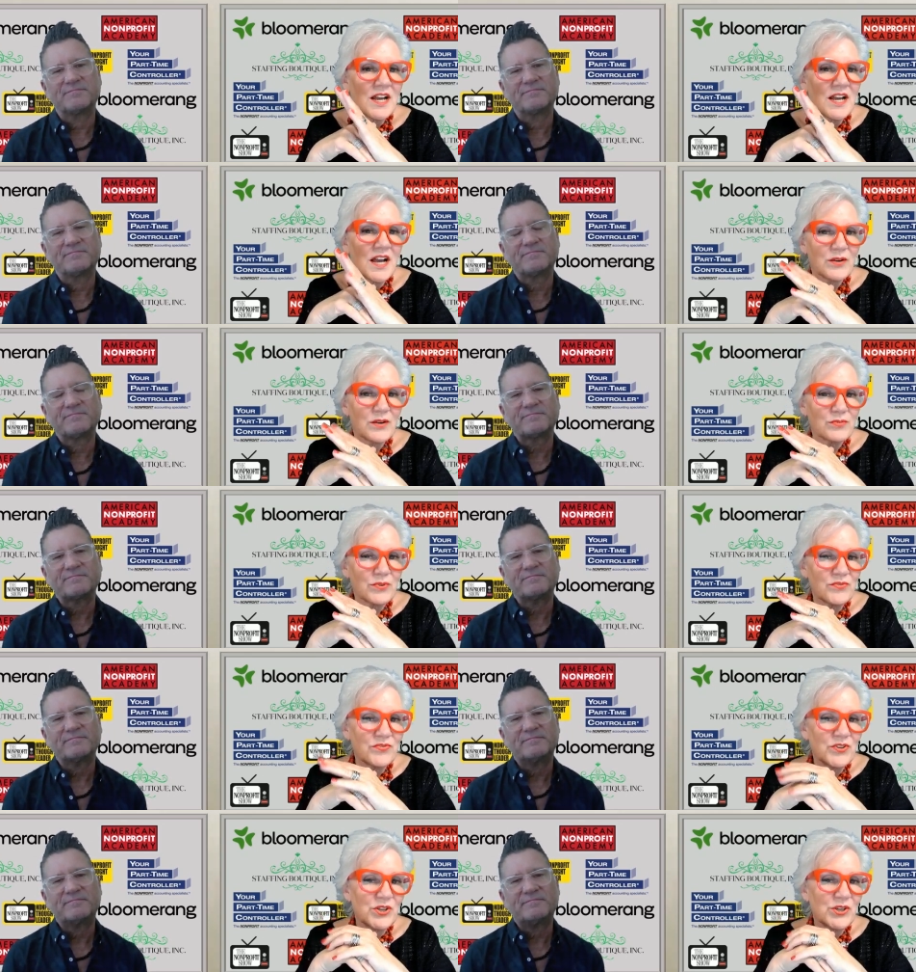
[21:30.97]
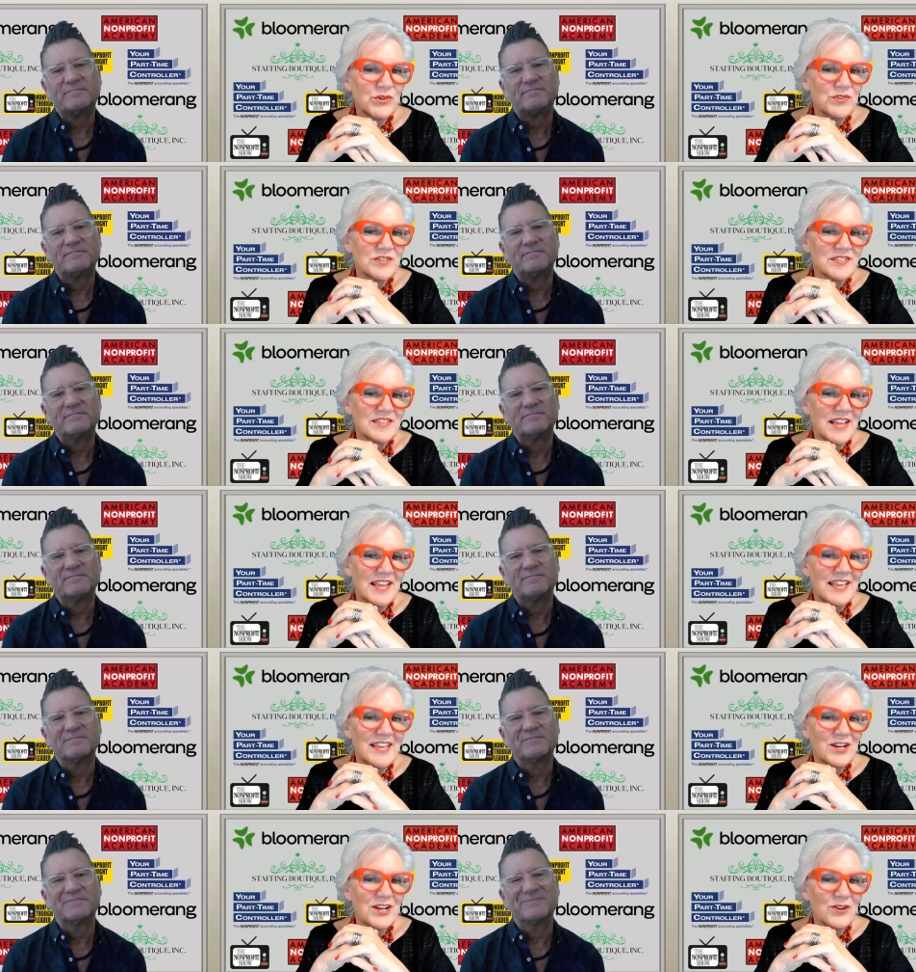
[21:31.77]
Speaker 1: a review to say
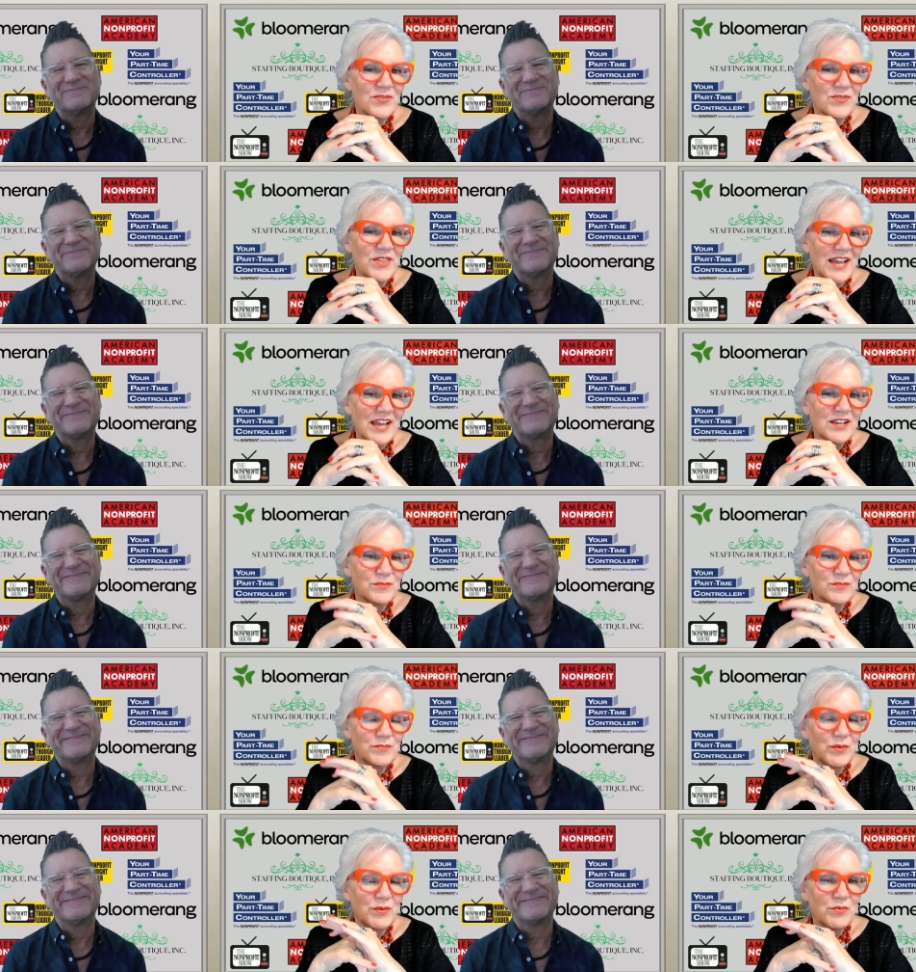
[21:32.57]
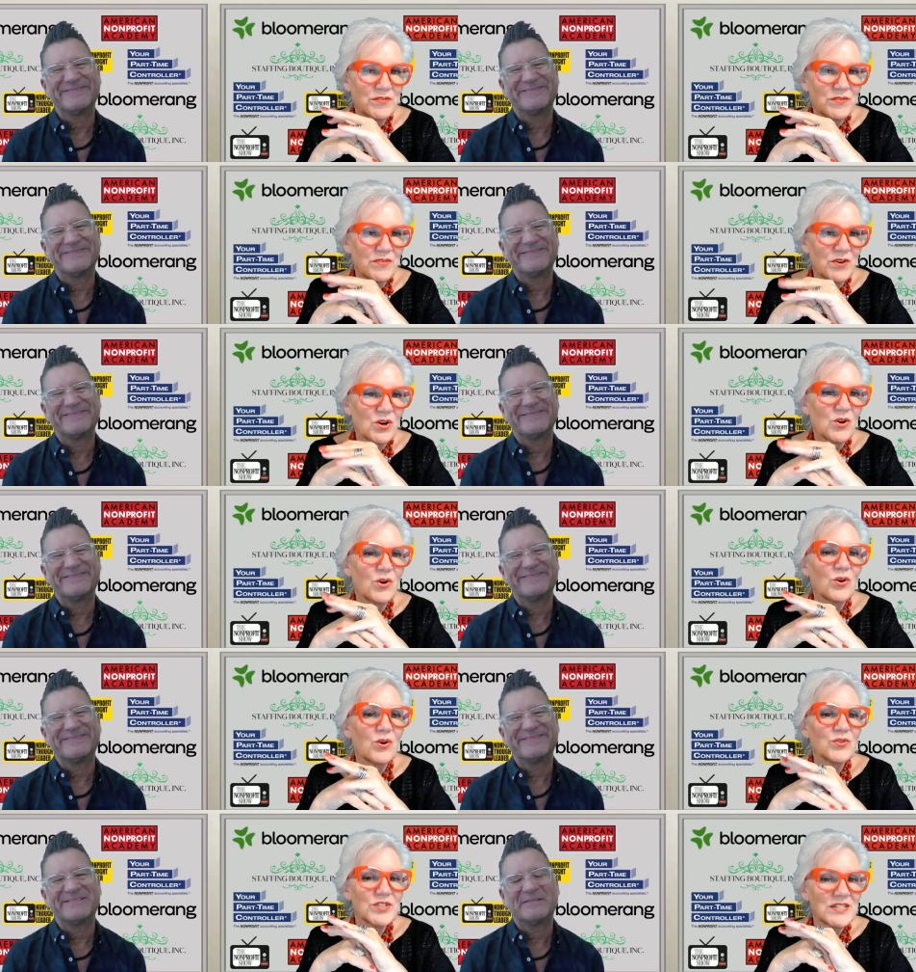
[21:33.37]
you know that could be one of our
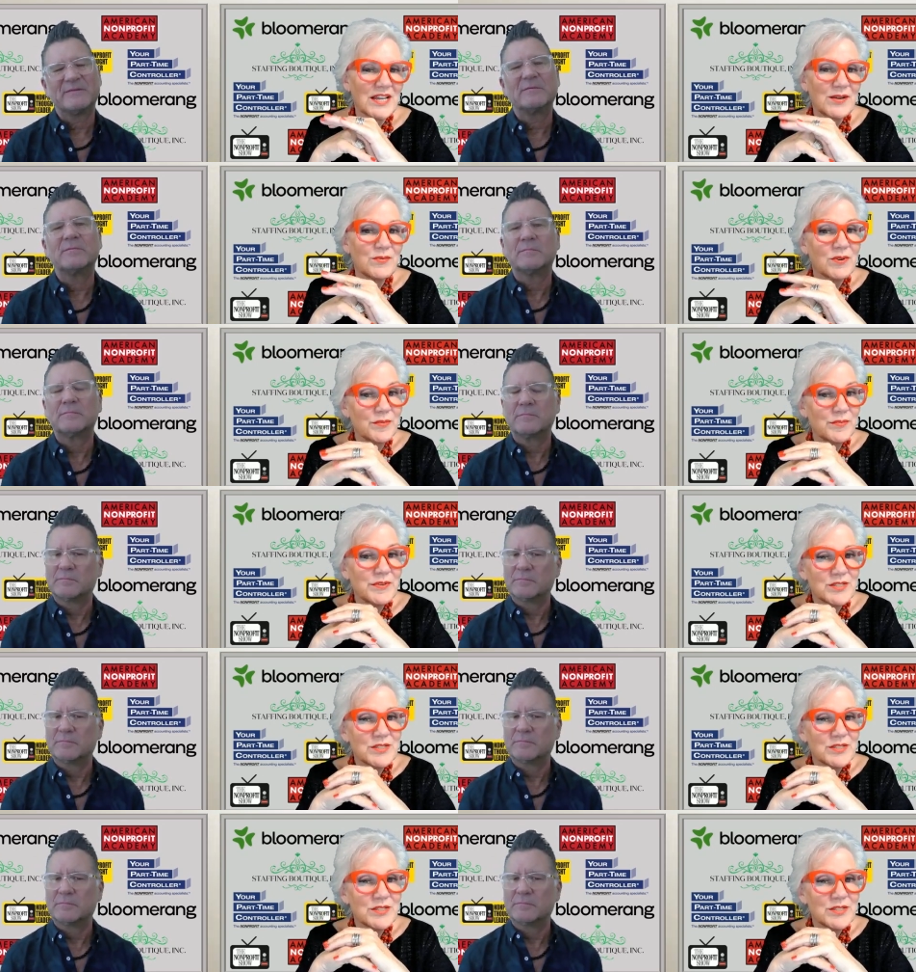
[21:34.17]
goals and I want to be